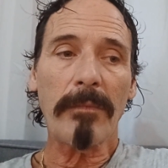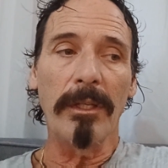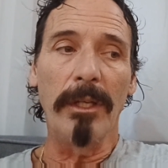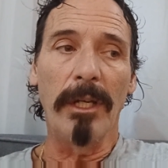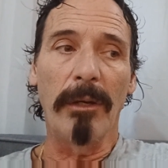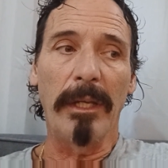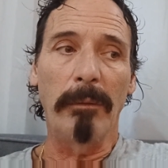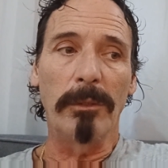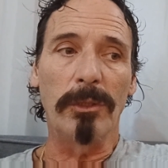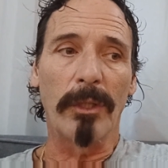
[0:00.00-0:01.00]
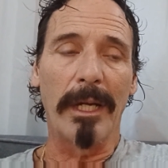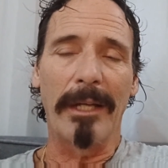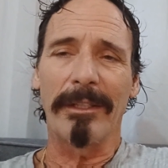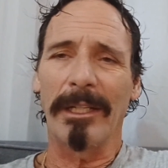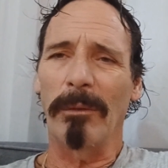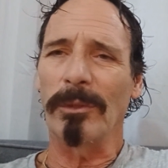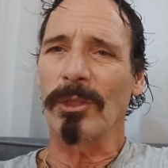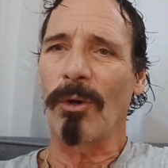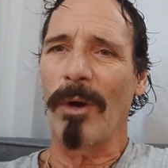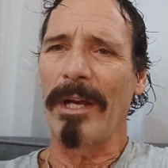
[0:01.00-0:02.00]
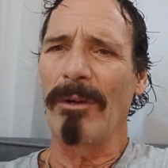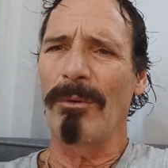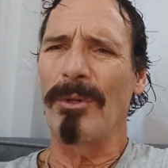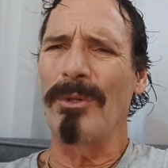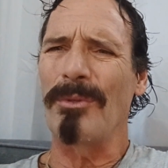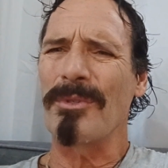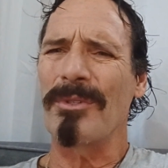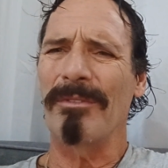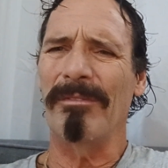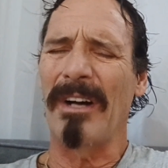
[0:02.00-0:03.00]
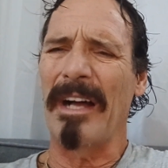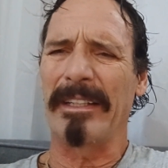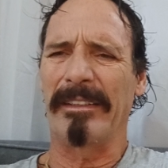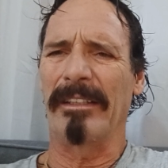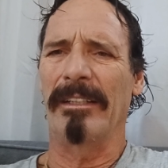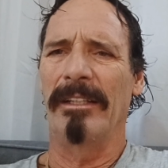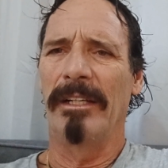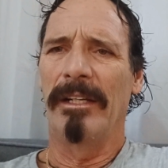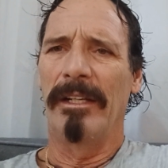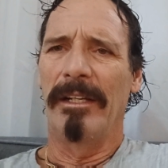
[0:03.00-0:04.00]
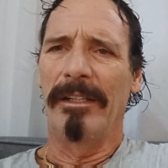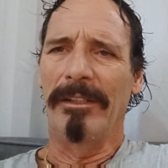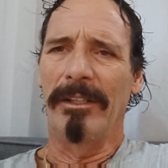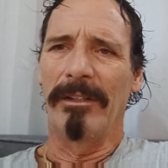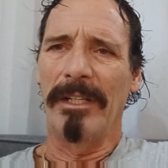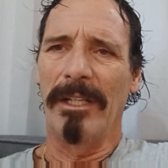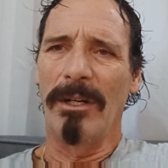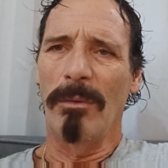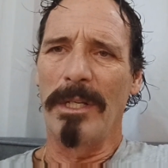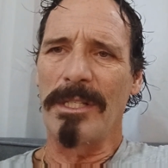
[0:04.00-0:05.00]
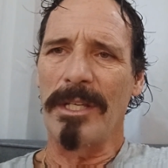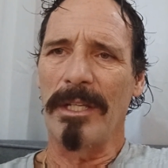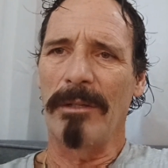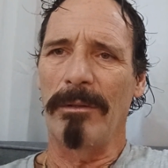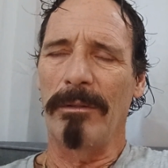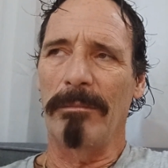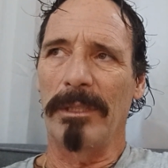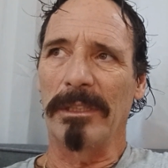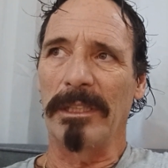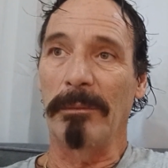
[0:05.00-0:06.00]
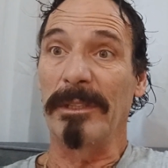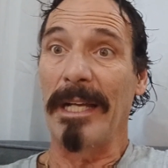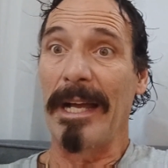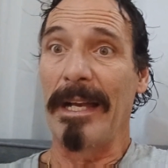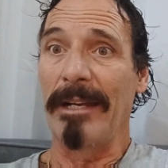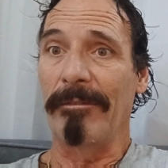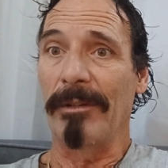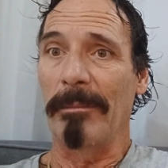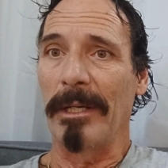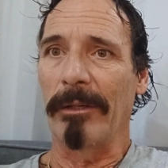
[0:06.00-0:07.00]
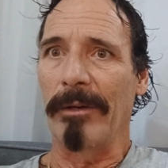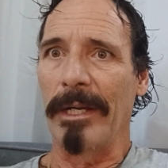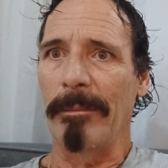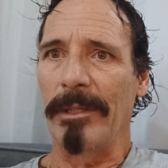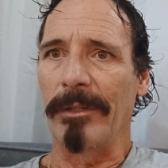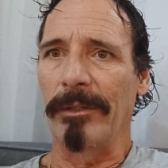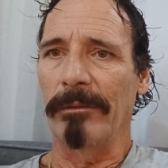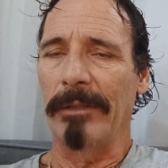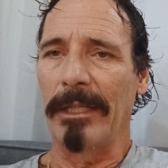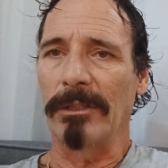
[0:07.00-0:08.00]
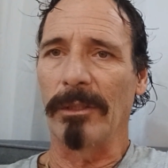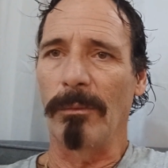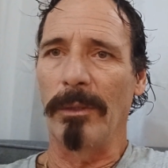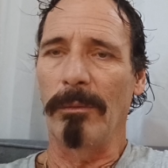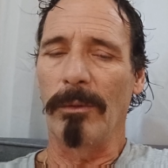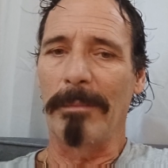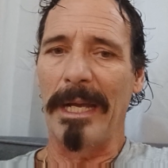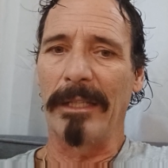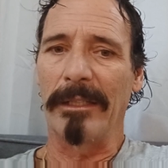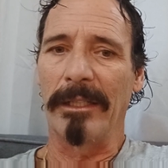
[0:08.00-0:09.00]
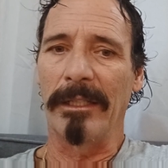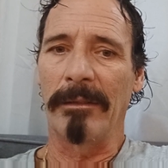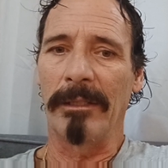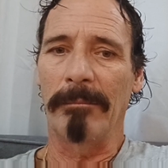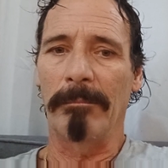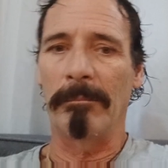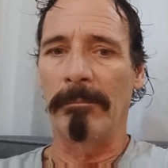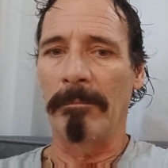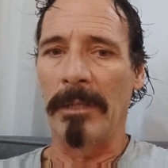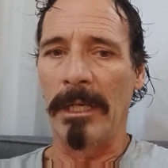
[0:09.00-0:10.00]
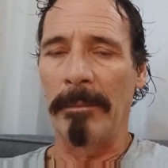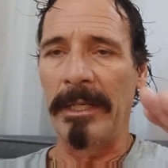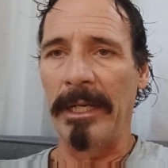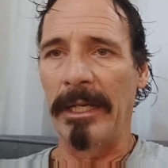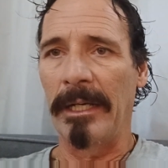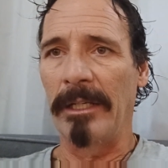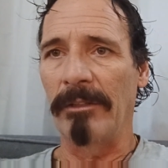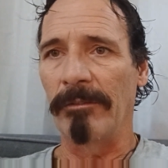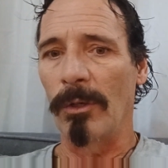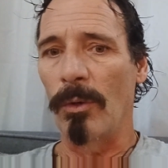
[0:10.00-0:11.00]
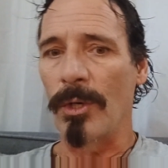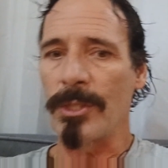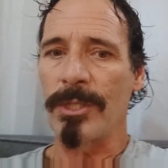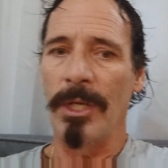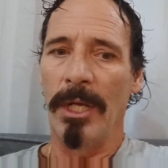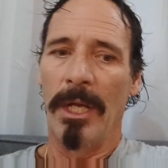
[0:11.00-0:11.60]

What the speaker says: He would drink, I think it was Crown Roos vodka. He always said, because he was hiding it from my grandmother. Actually, we were back then, mom and dad had divorced.